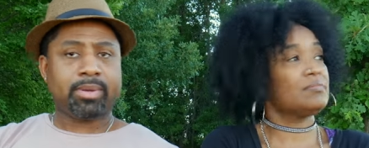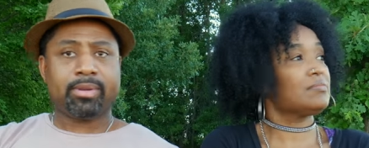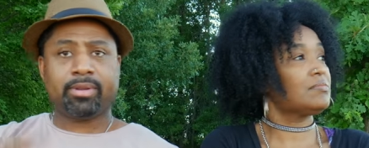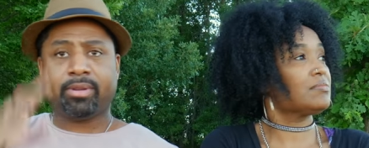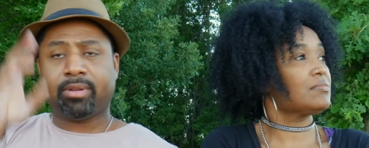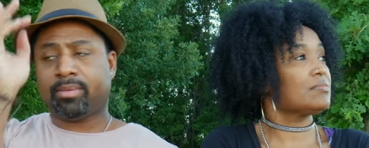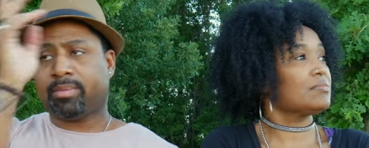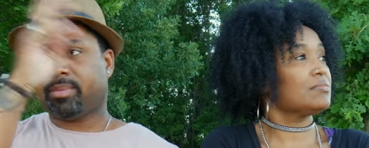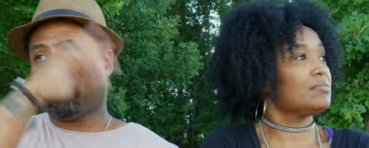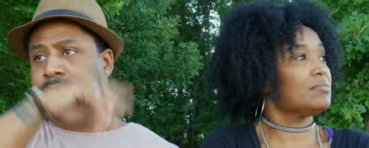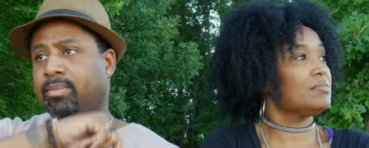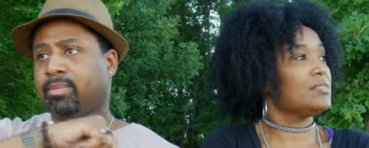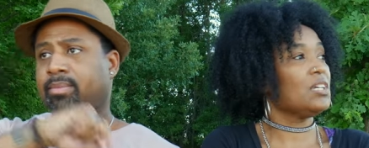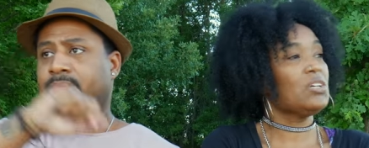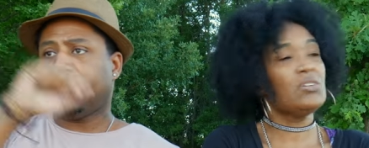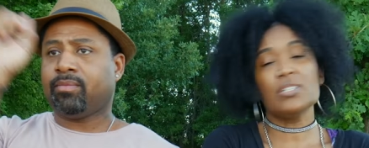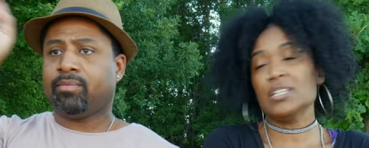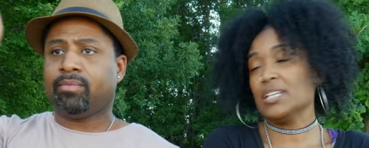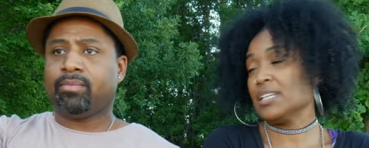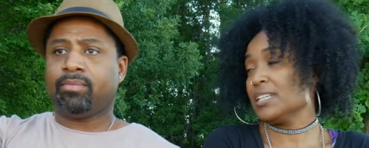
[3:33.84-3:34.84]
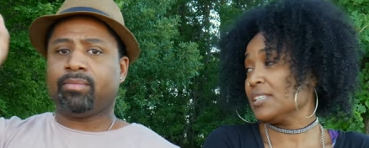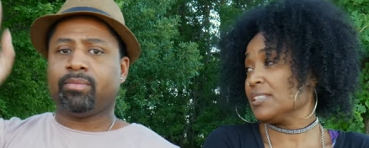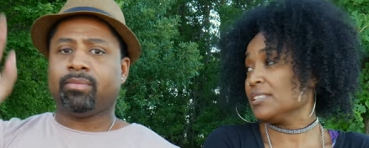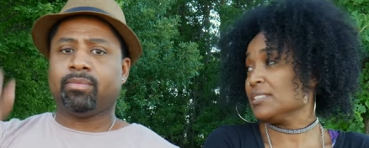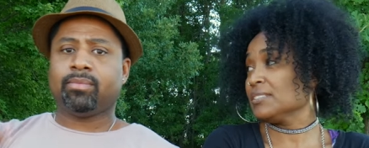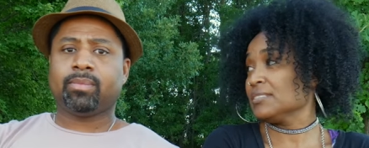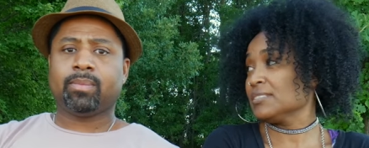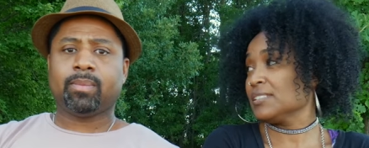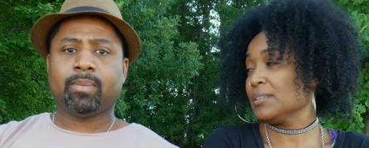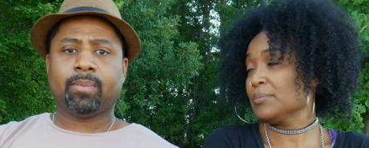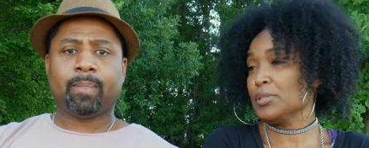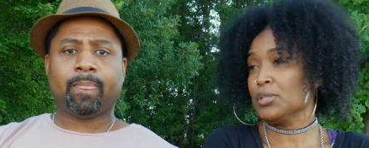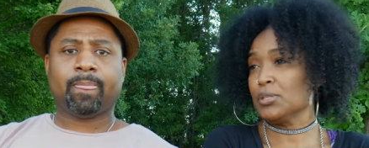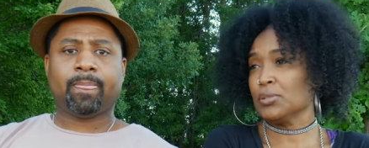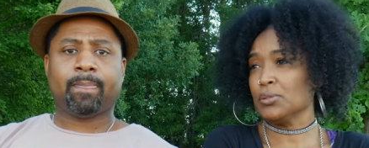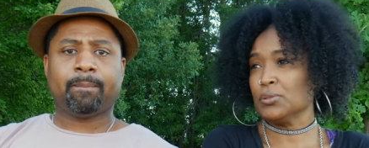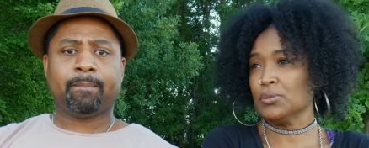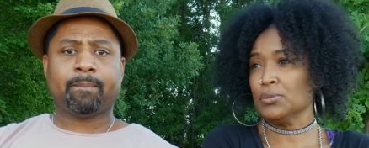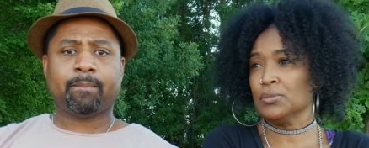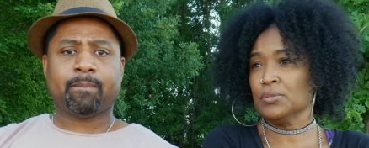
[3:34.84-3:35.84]
Speaker 1: kind
Speaker 2: Oh yeah, that'd be
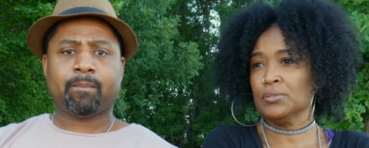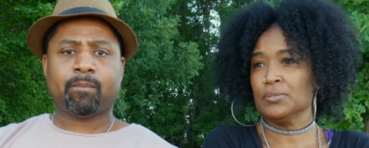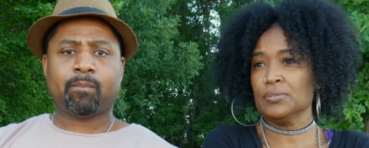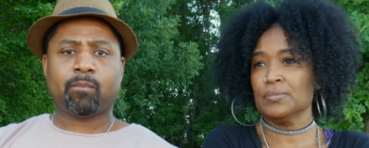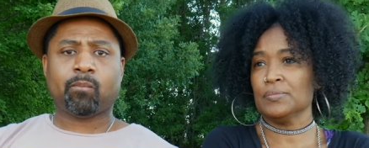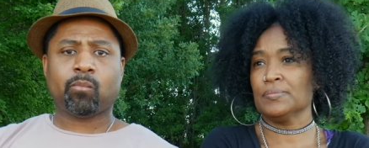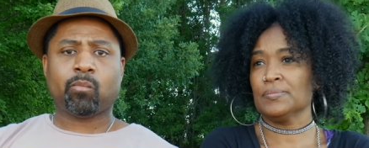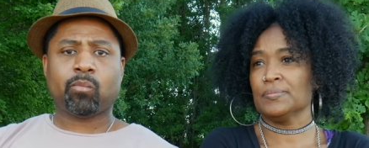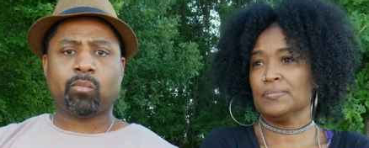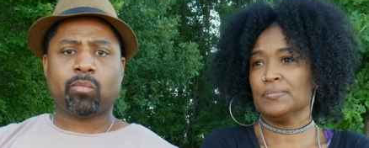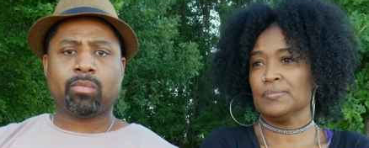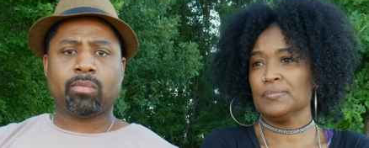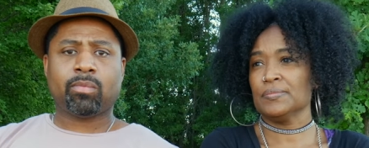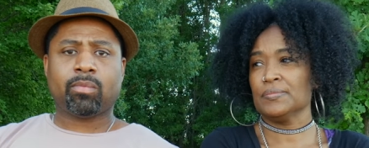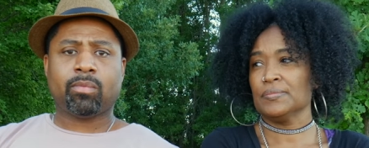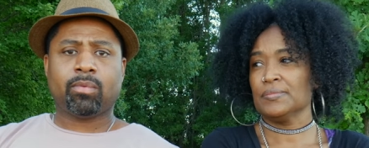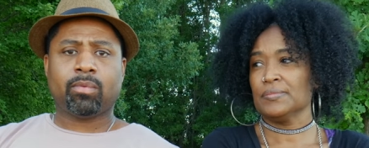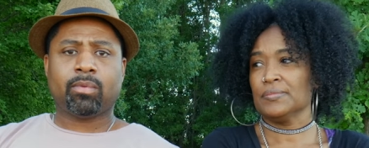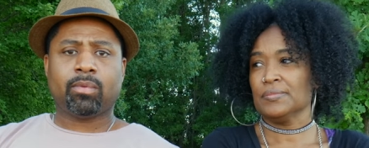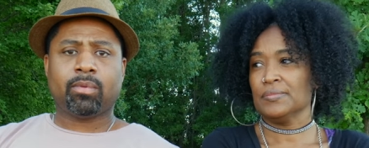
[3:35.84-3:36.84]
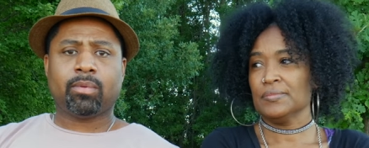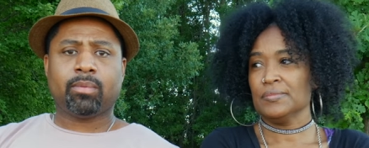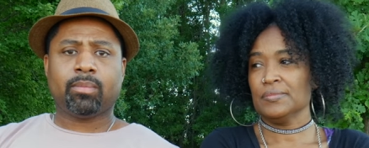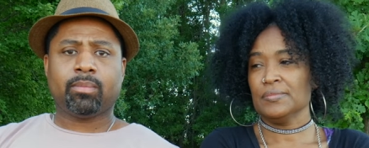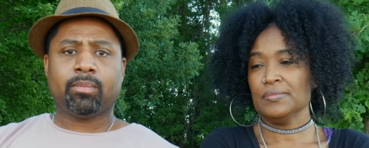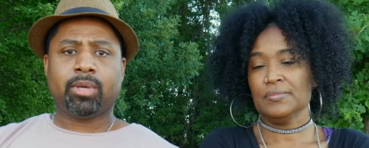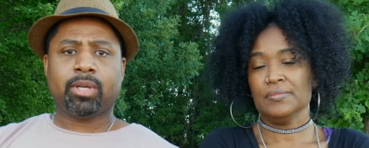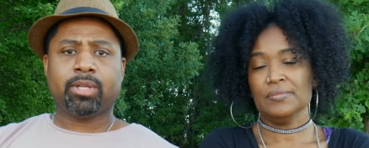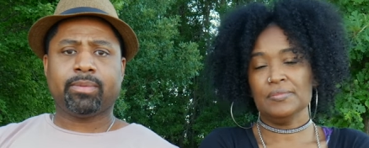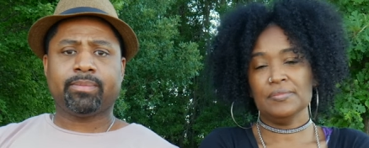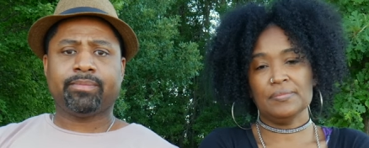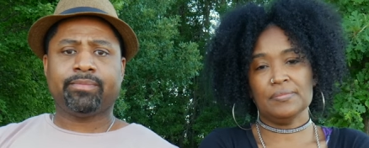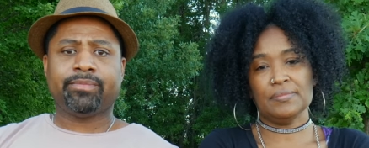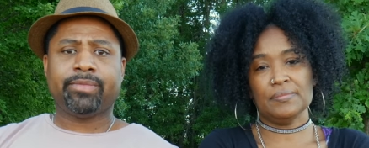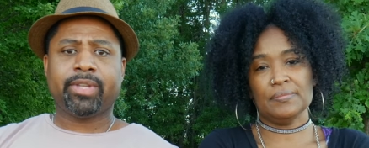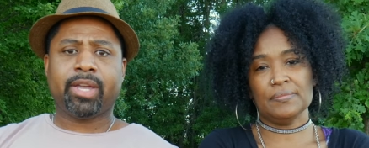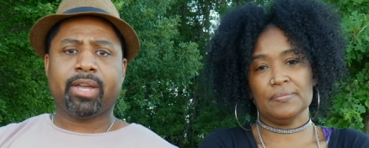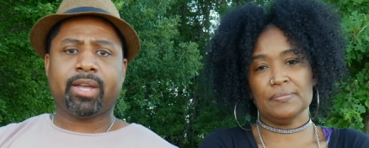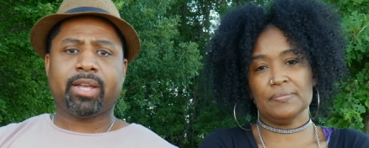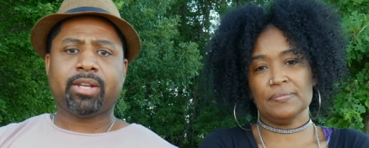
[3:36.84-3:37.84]
cool.
Speaker 1: But
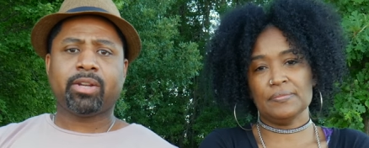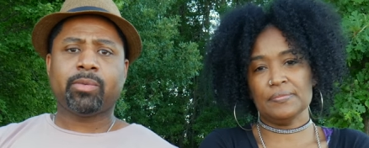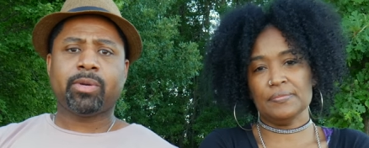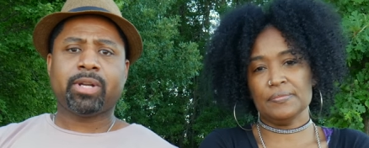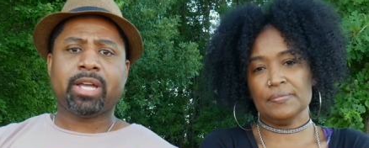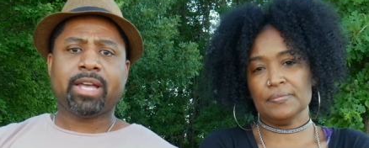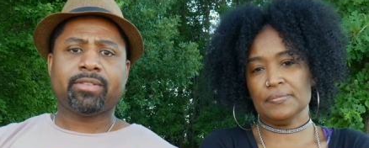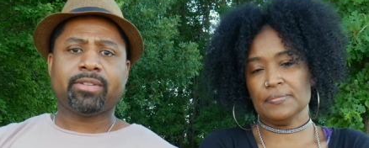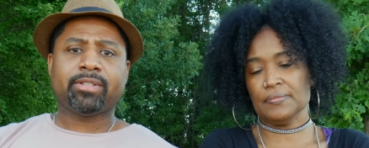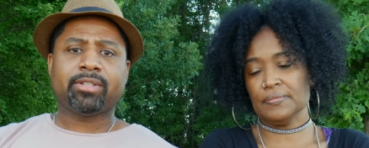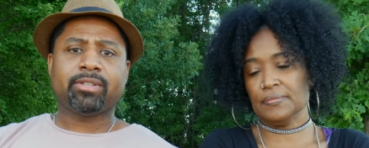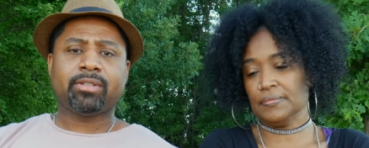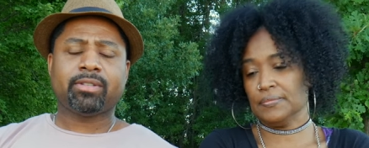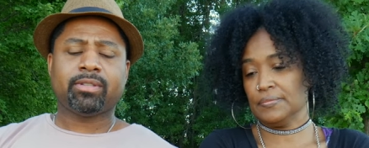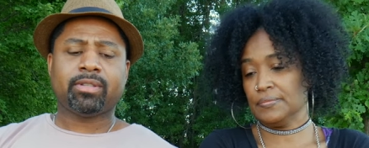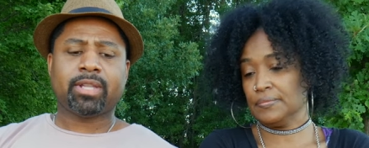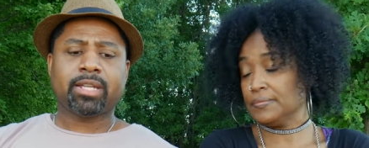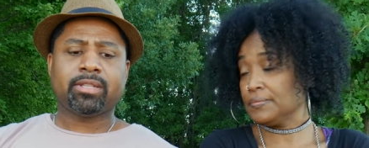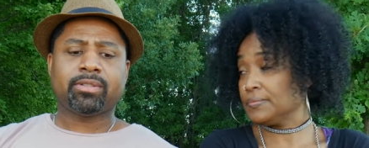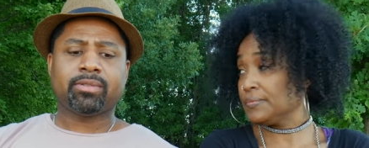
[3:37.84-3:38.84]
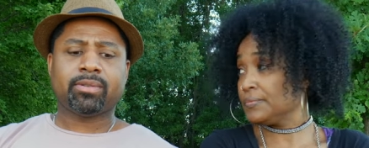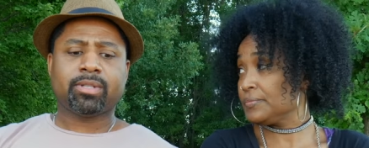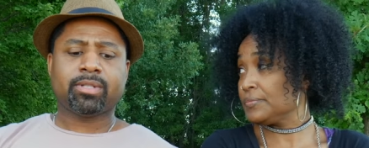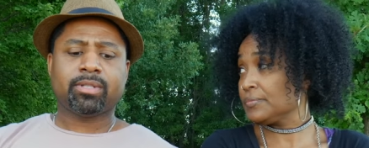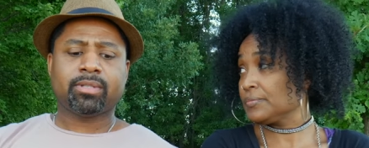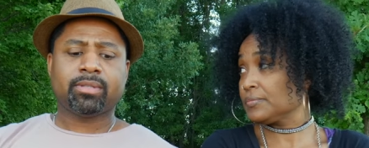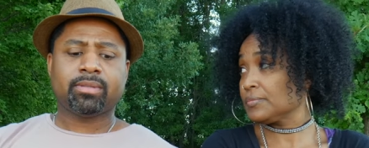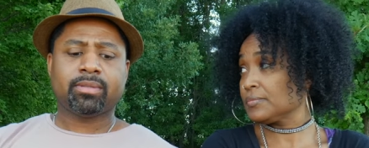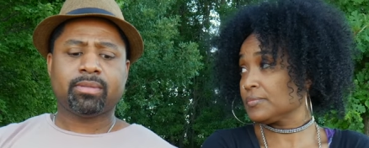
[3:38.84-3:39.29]
yeah, I know we don't have a light source.